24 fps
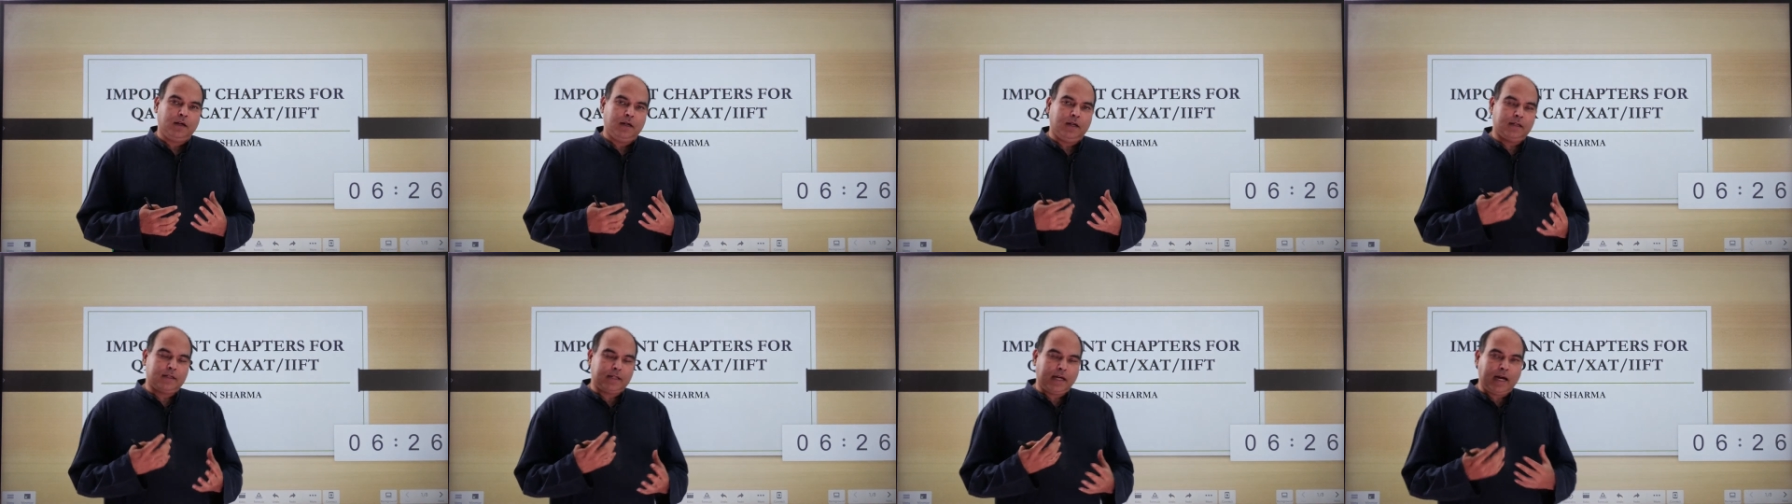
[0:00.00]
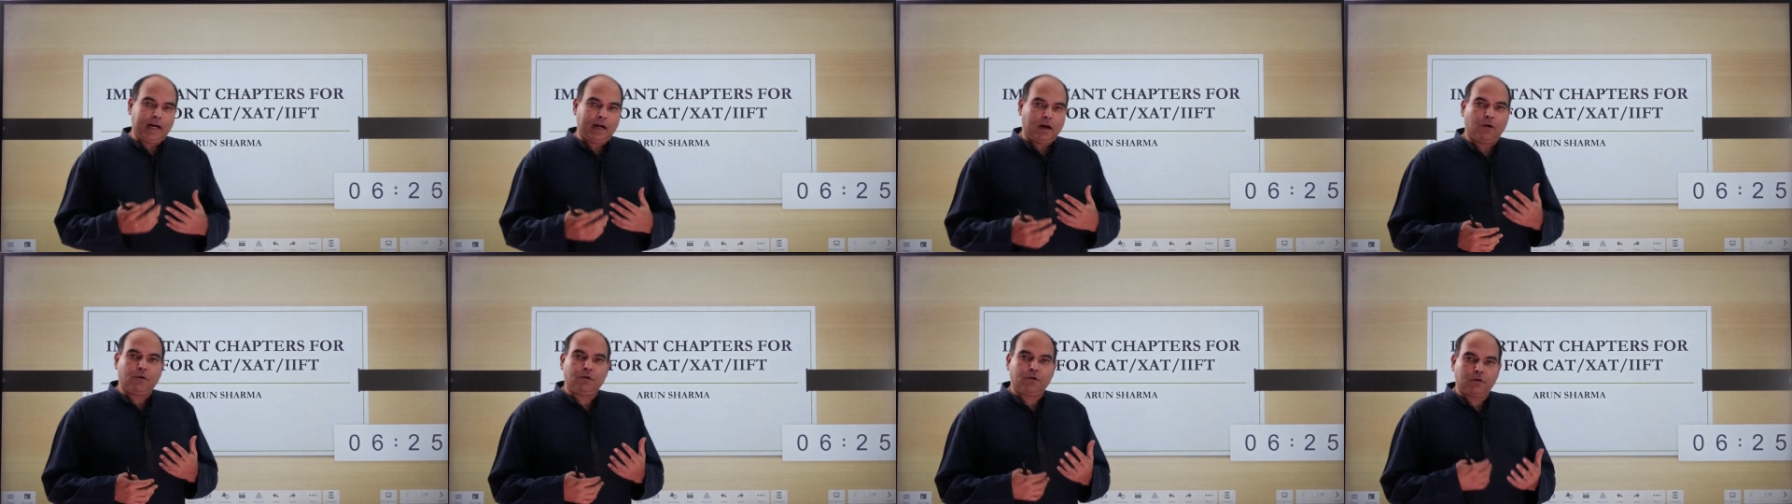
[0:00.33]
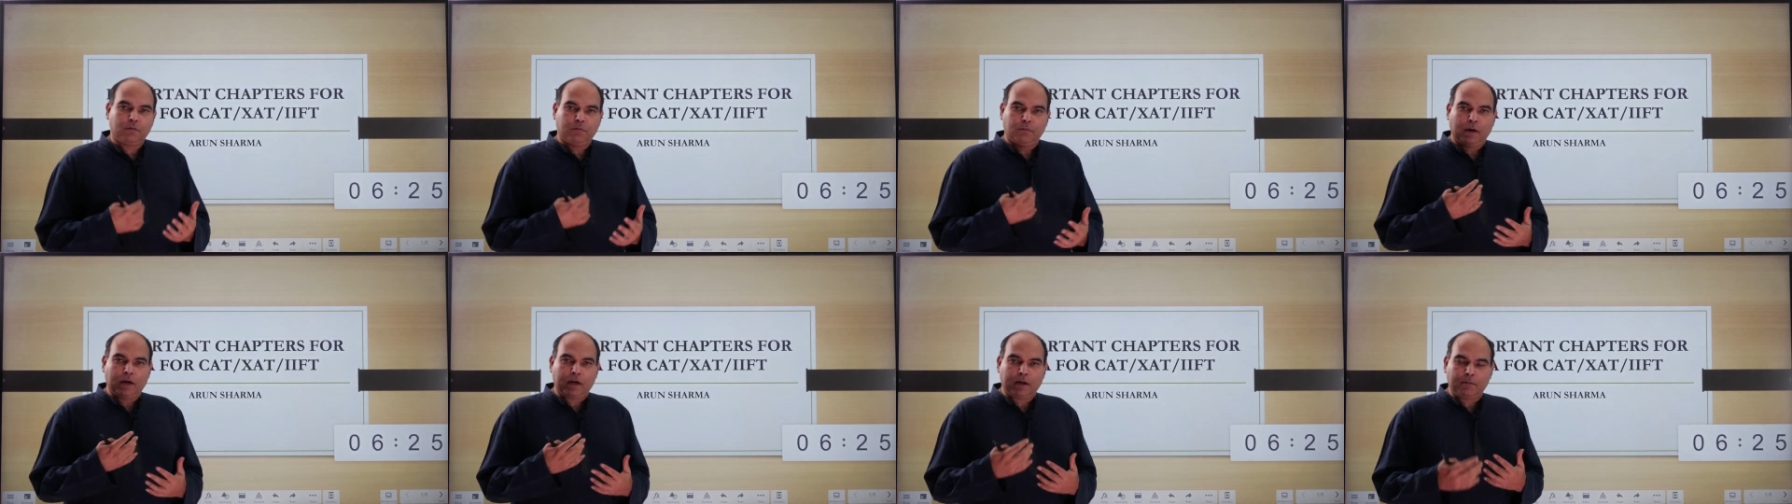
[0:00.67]
inside
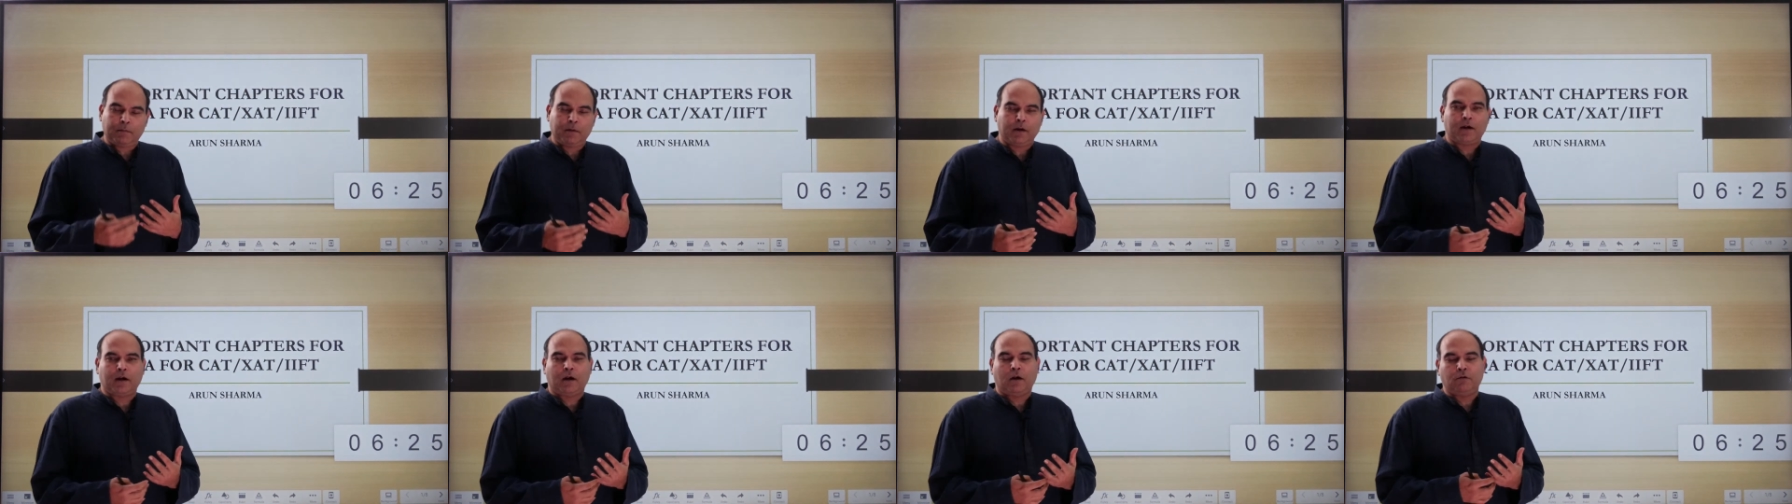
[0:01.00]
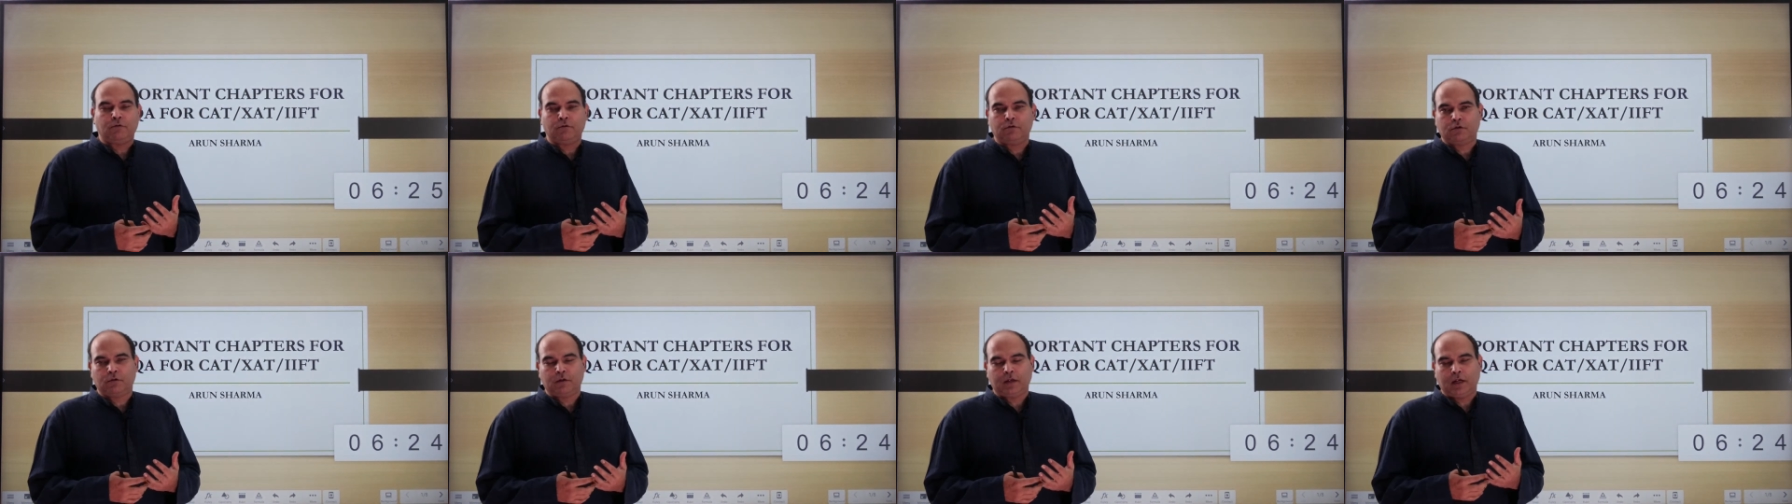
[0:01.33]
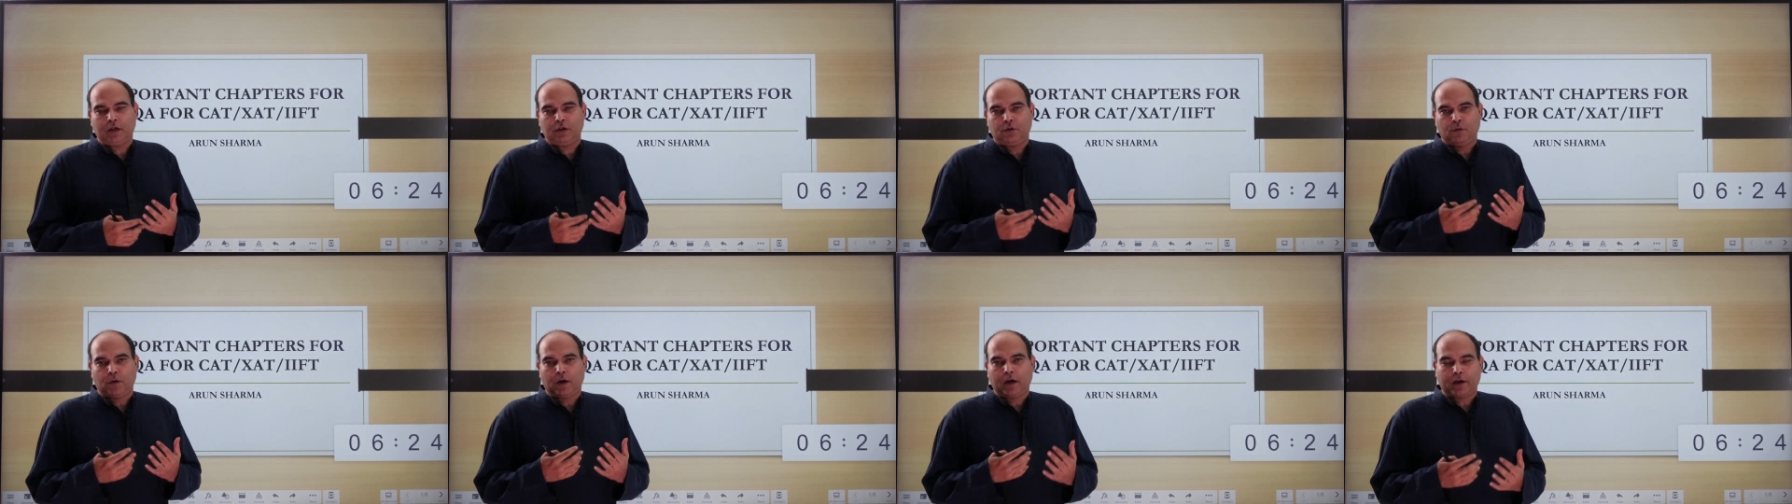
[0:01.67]
out multiple rounds so
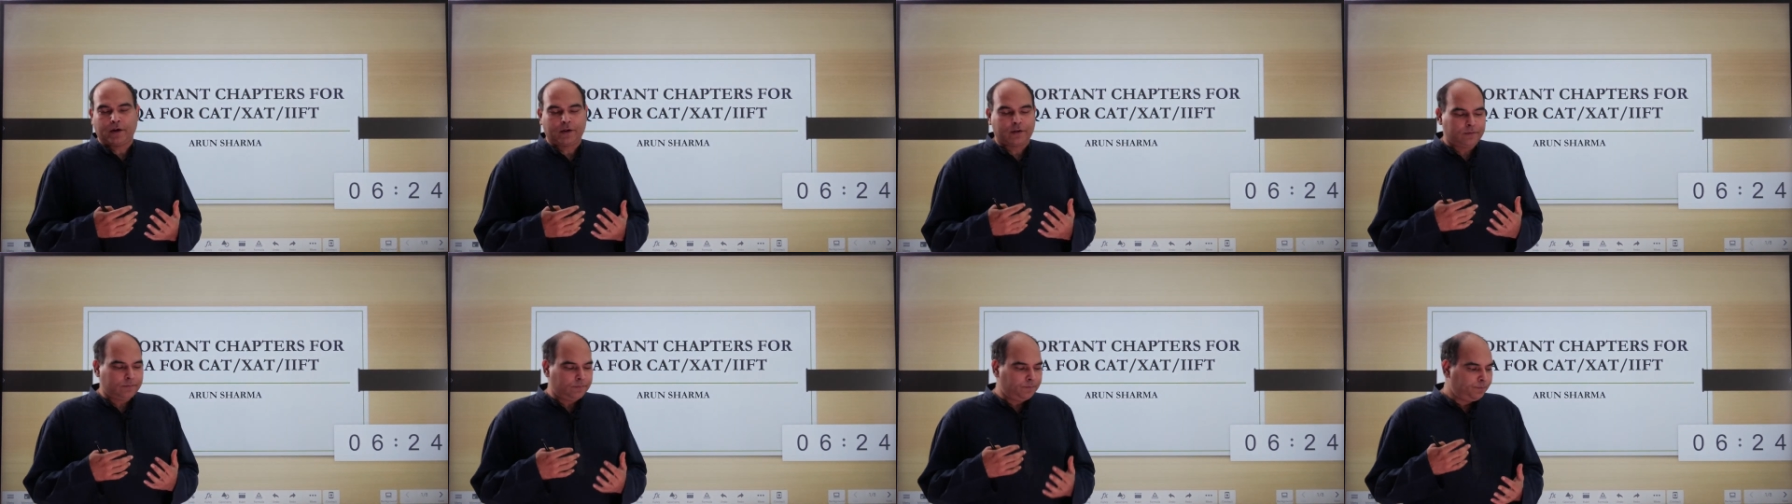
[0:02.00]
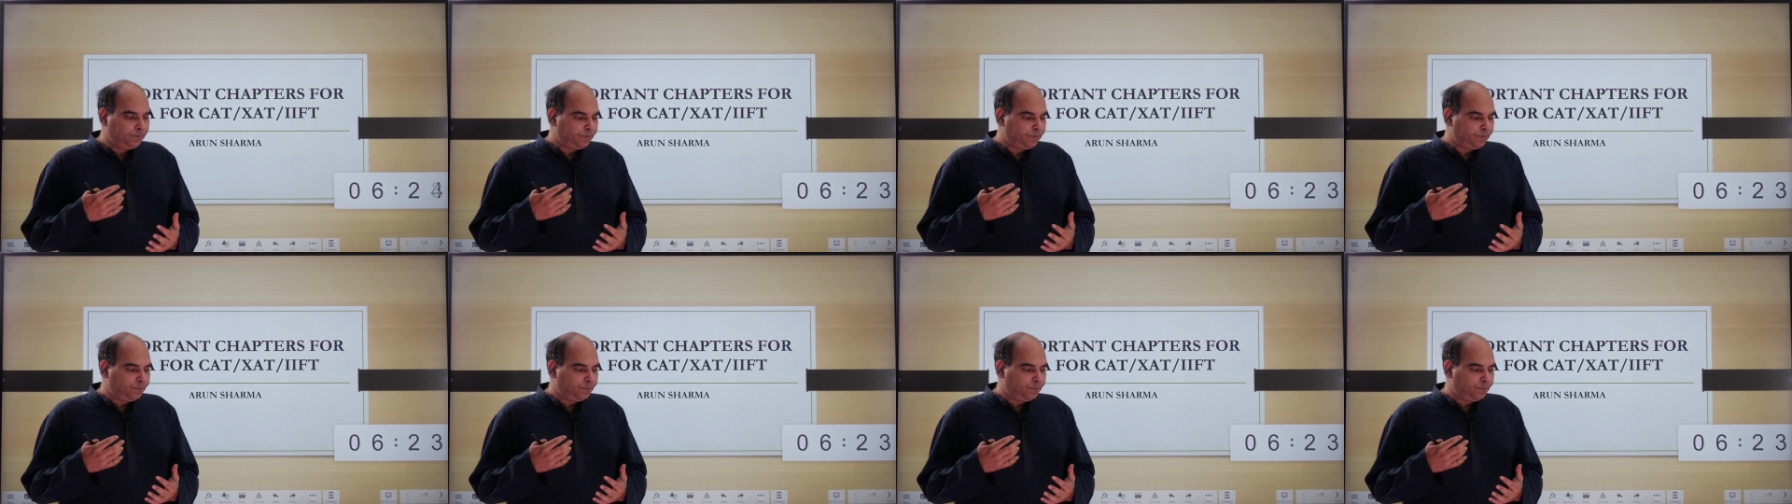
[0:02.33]
that you are